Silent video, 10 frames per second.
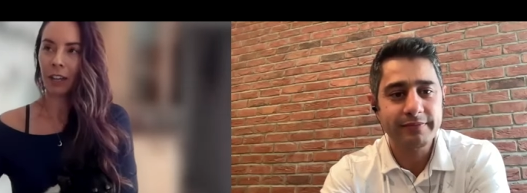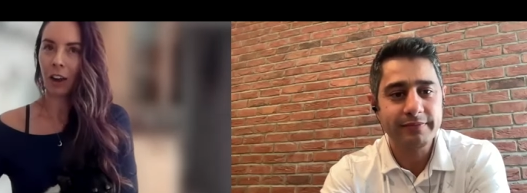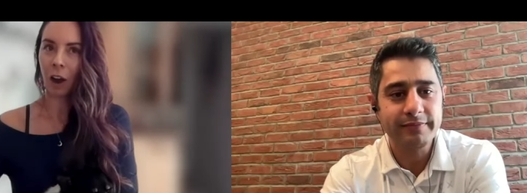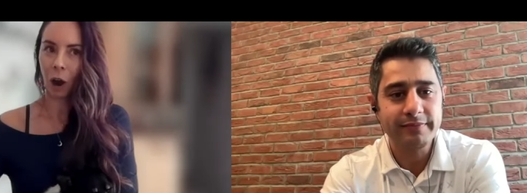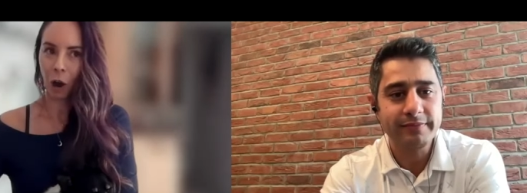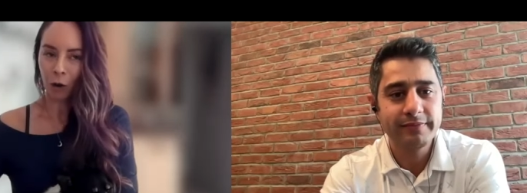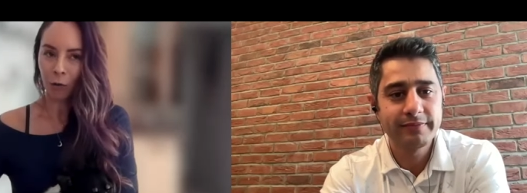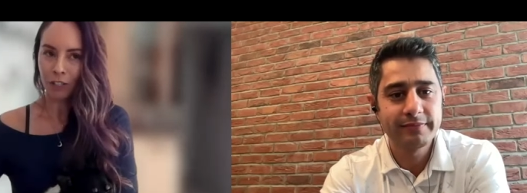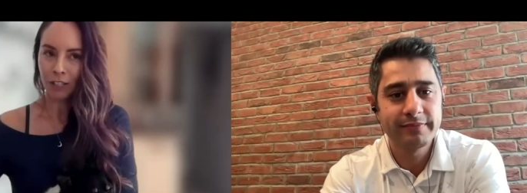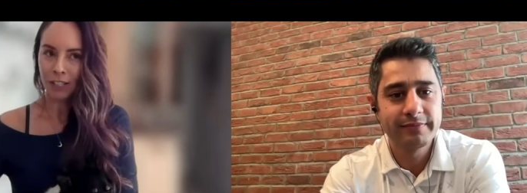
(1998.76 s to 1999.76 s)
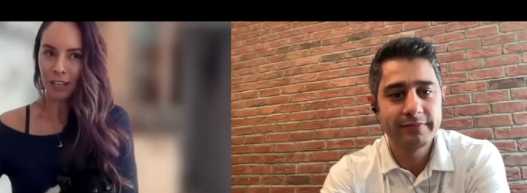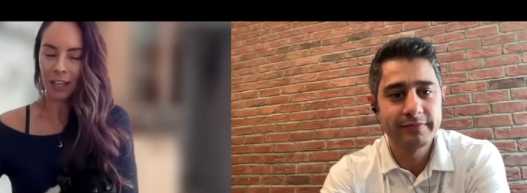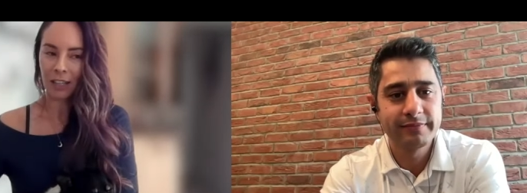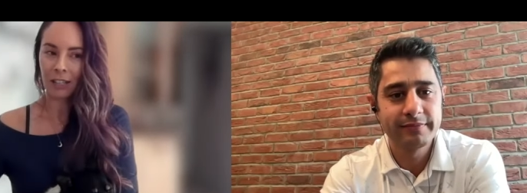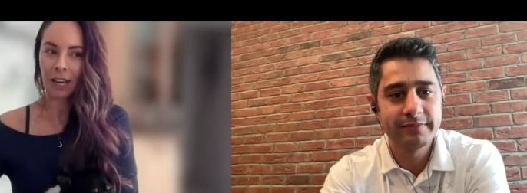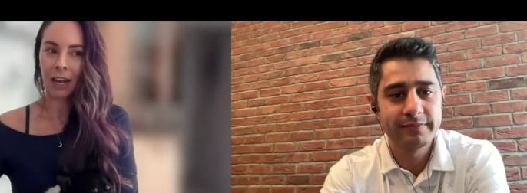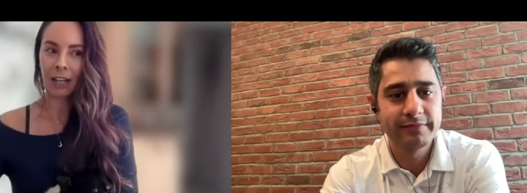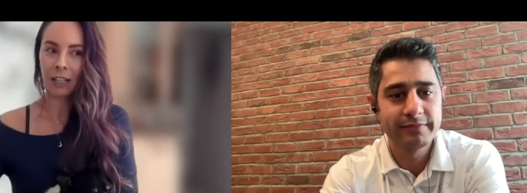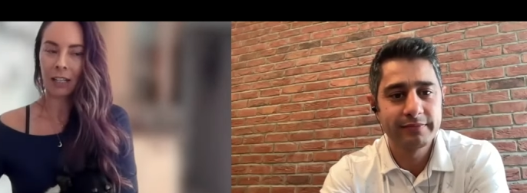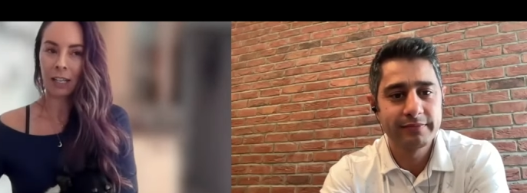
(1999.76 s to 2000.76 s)
Speaker 1: after seeing the scan
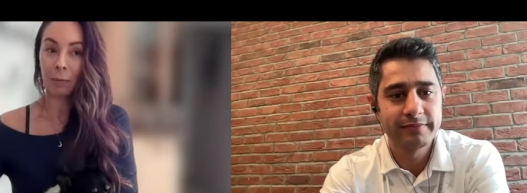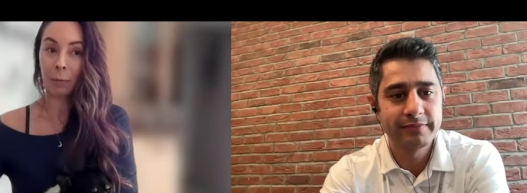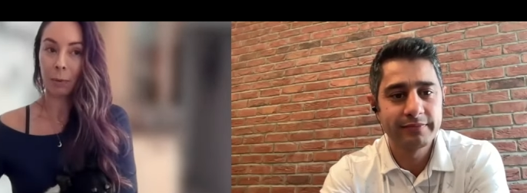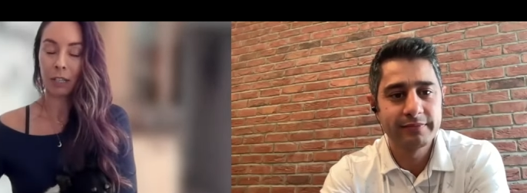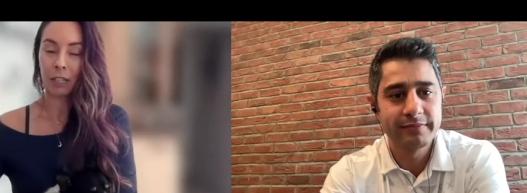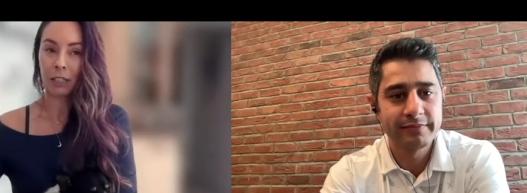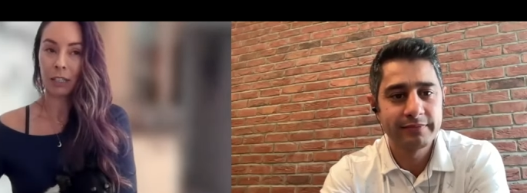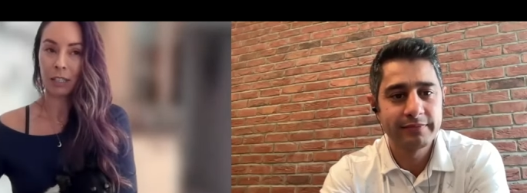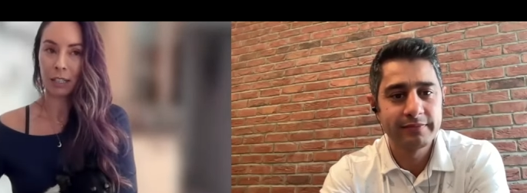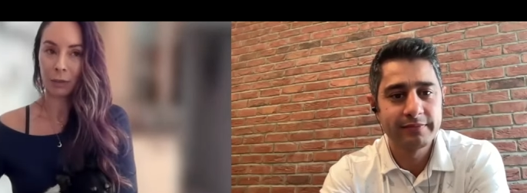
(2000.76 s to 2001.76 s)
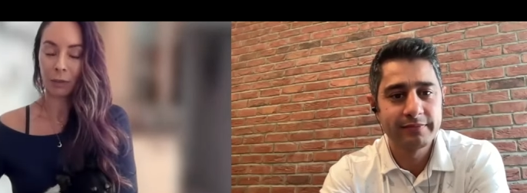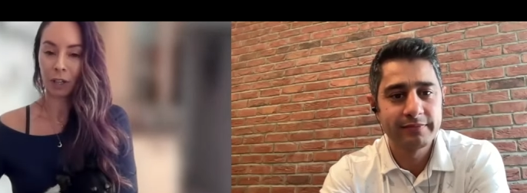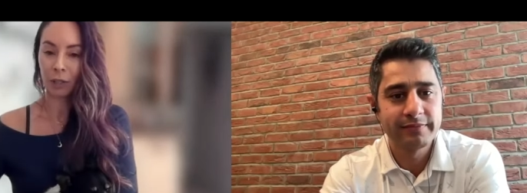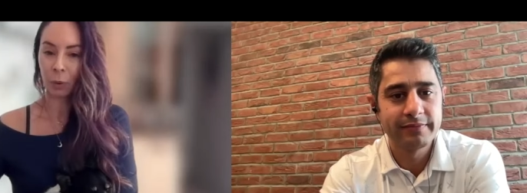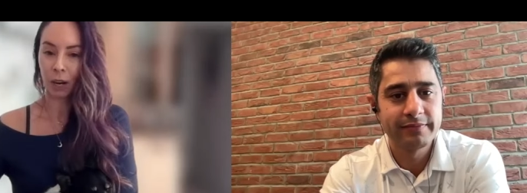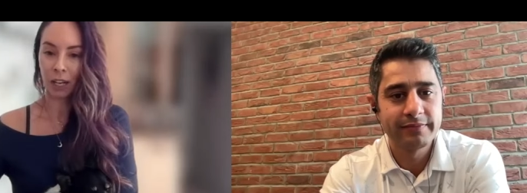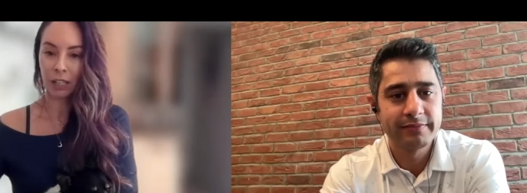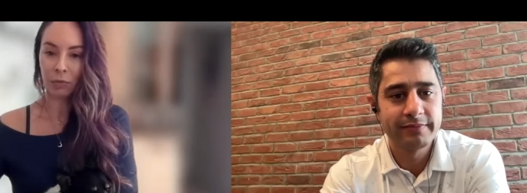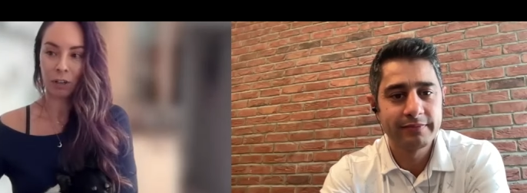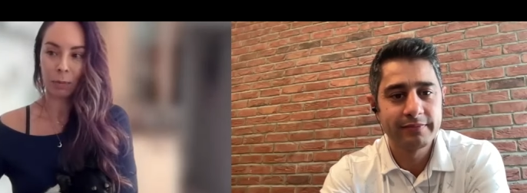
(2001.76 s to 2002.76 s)
and seeing that my body did find a way
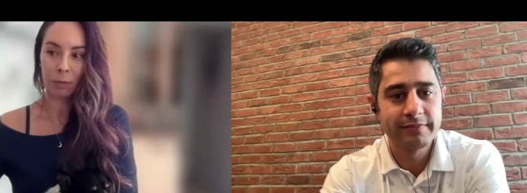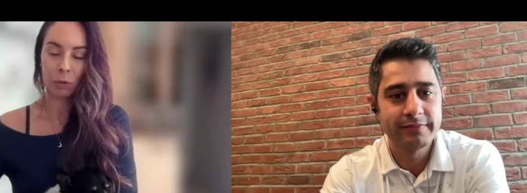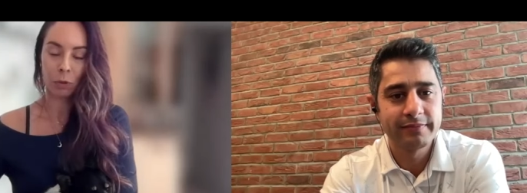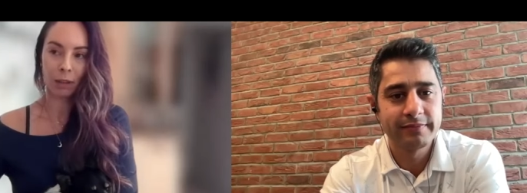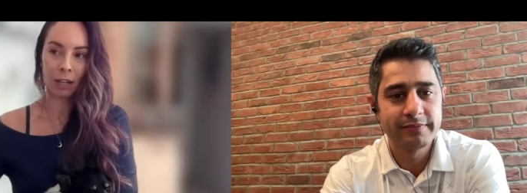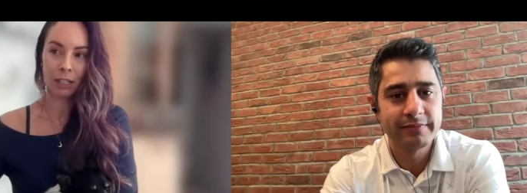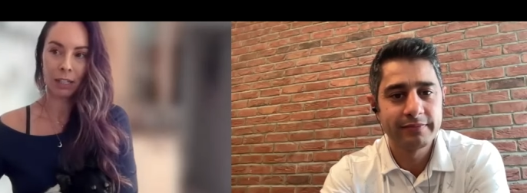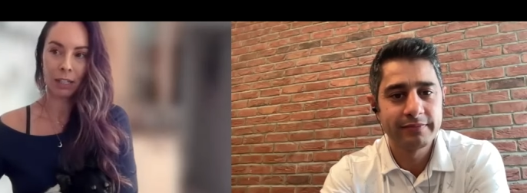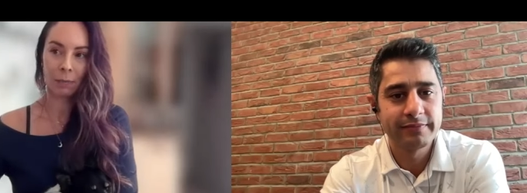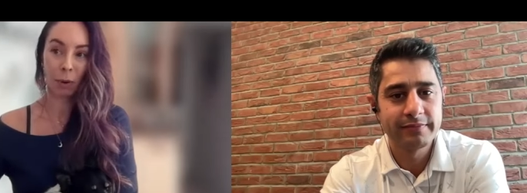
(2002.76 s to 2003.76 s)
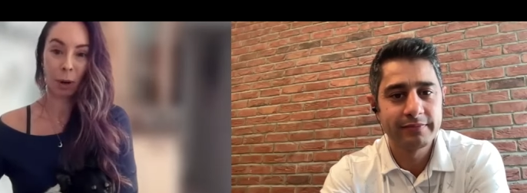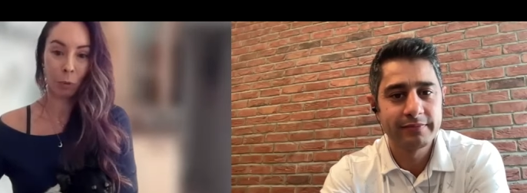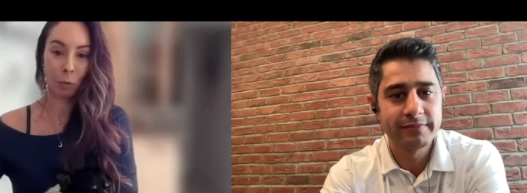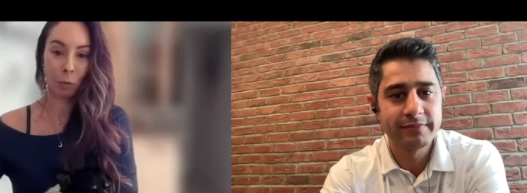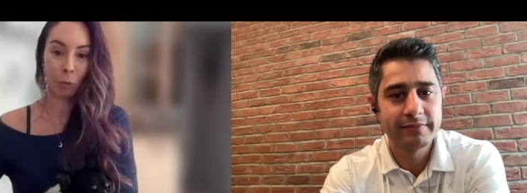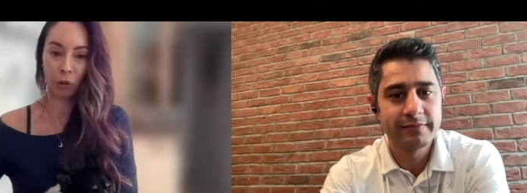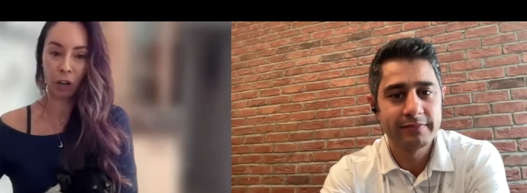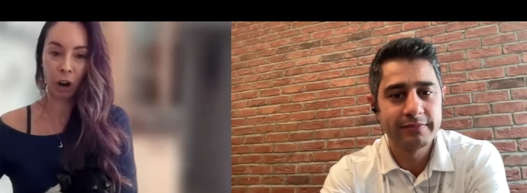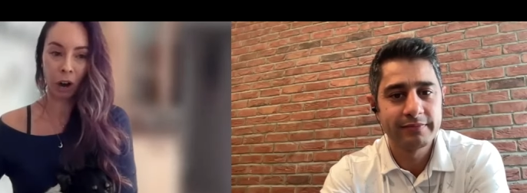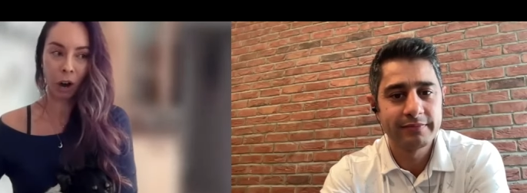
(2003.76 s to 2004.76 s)
to reabsorb that disc by more
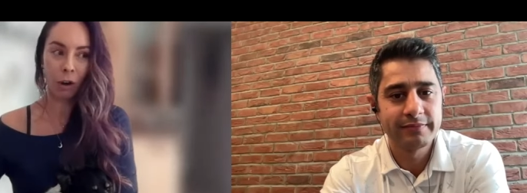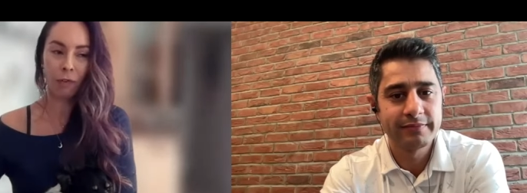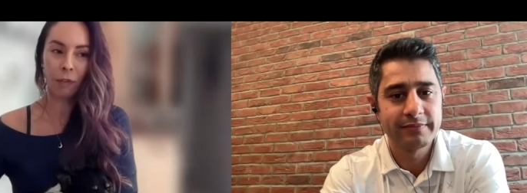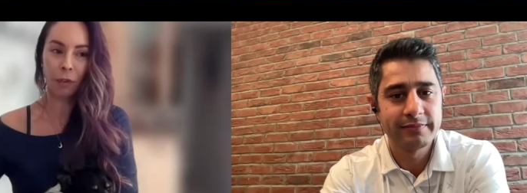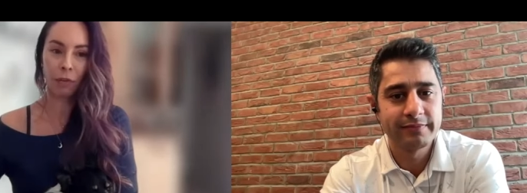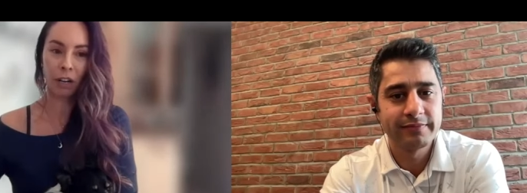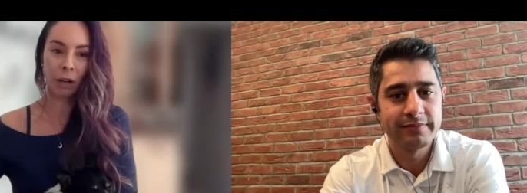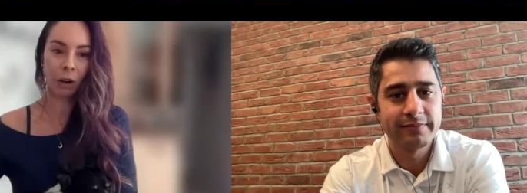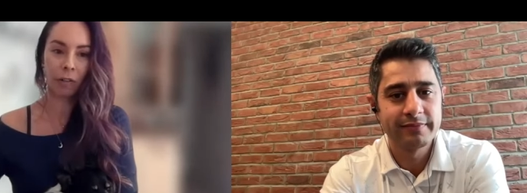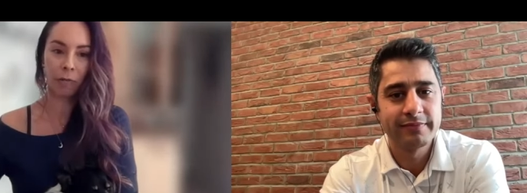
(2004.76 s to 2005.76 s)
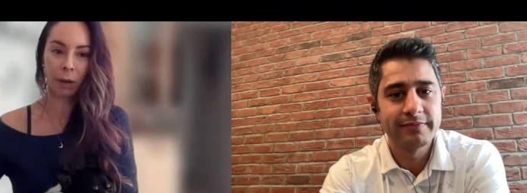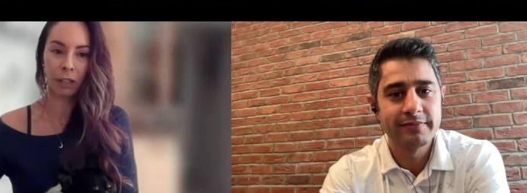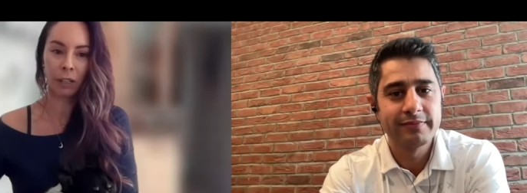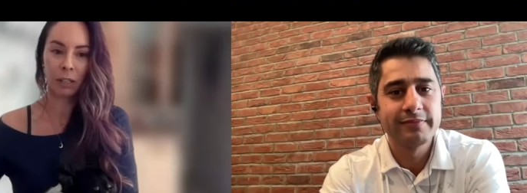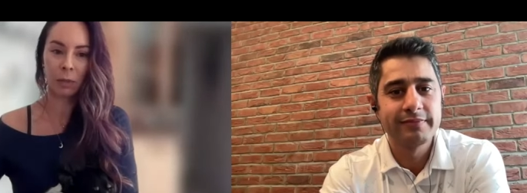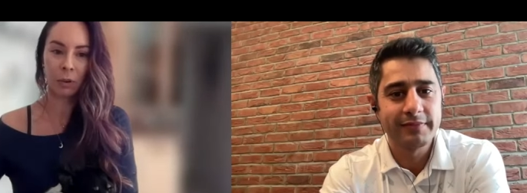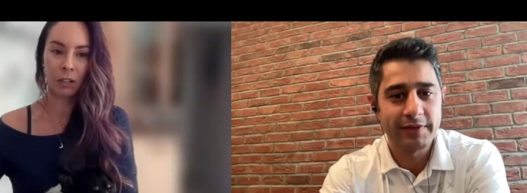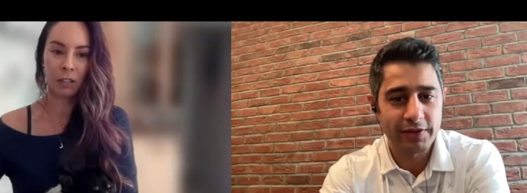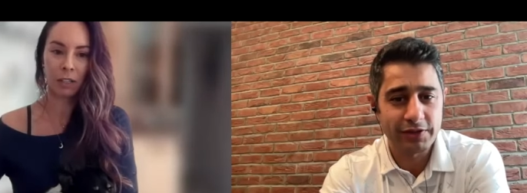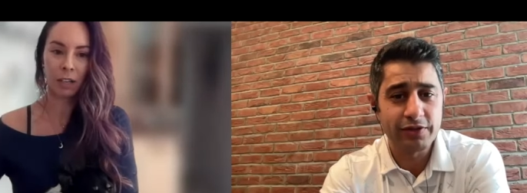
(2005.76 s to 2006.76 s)
than half in three and a half months was